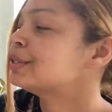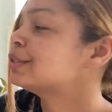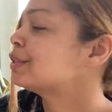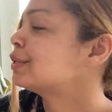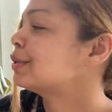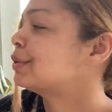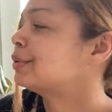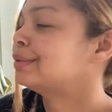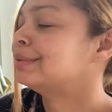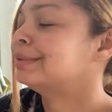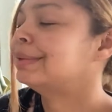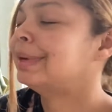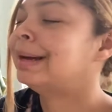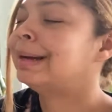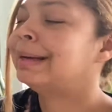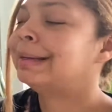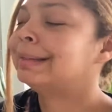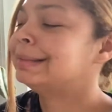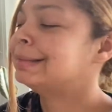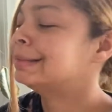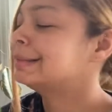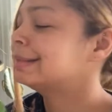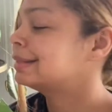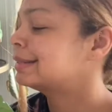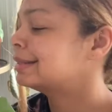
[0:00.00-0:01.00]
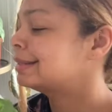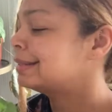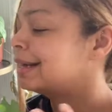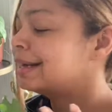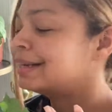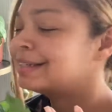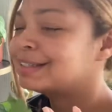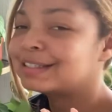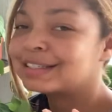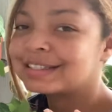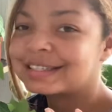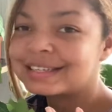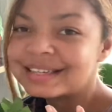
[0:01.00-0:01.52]
So I
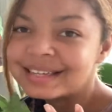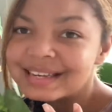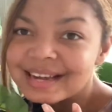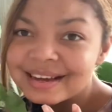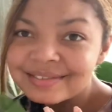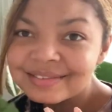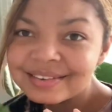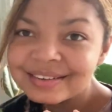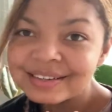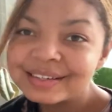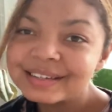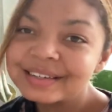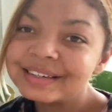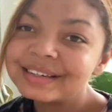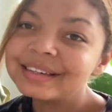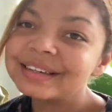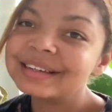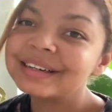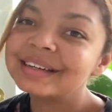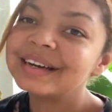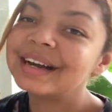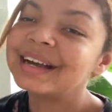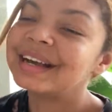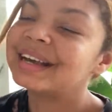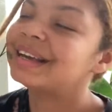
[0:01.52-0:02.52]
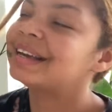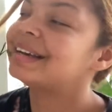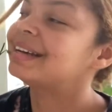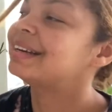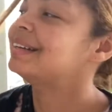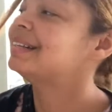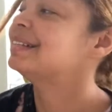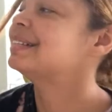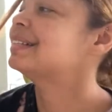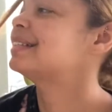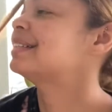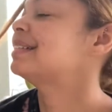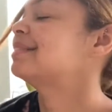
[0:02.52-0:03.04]
just love her,
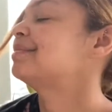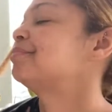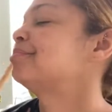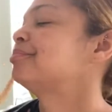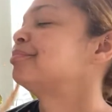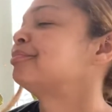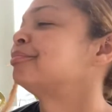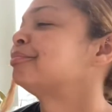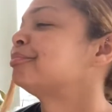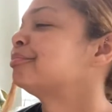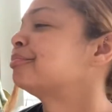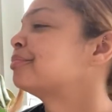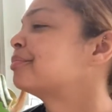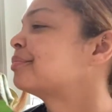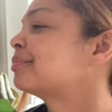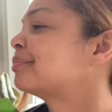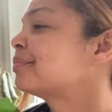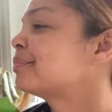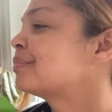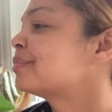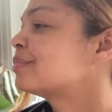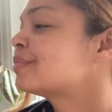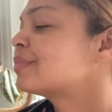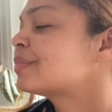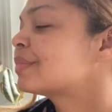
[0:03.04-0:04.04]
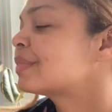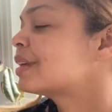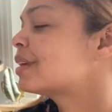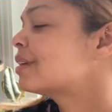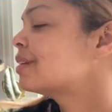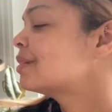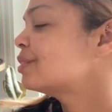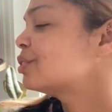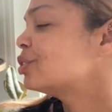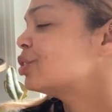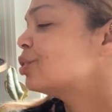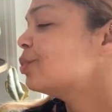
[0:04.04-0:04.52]
and she